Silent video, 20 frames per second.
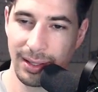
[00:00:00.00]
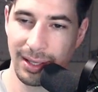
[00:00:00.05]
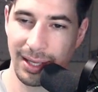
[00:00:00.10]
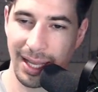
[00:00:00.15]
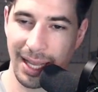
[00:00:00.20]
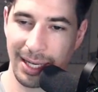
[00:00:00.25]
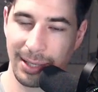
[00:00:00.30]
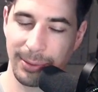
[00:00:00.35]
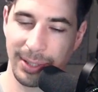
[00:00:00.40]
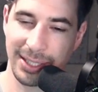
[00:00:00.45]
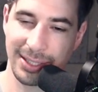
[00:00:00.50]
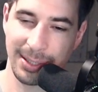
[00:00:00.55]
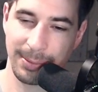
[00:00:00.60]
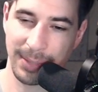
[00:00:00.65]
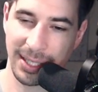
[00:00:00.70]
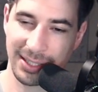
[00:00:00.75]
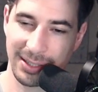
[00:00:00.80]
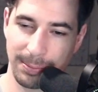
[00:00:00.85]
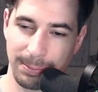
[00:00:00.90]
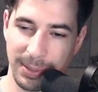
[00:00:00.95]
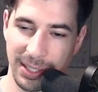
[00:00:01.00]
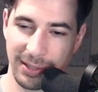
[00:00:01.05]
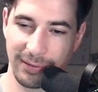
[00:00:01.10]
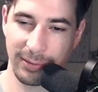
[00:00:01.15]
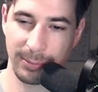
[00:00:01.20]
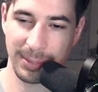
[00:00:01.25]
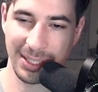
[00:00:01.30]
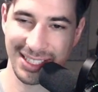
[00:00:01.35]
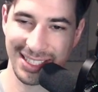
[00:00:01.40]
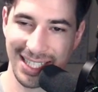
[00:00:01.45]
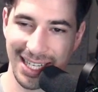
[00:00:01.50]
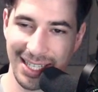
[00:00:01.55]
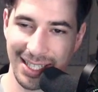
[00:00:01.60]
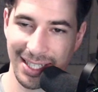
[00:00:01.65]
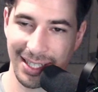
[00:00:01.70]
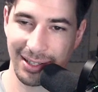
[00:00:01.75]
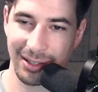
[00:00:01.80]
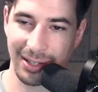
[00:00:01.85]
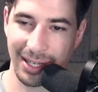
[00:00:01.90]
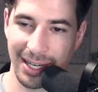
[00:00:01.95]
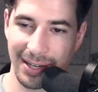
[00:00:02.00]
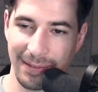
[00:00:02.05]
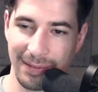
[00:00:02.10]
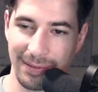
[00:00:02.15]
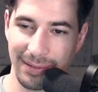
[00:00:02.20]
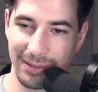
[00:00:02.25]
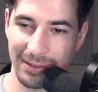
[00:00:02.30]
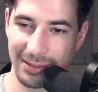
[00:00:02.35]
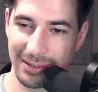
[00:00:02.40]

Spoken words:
Anyways, he makes a bit of a mistake here, and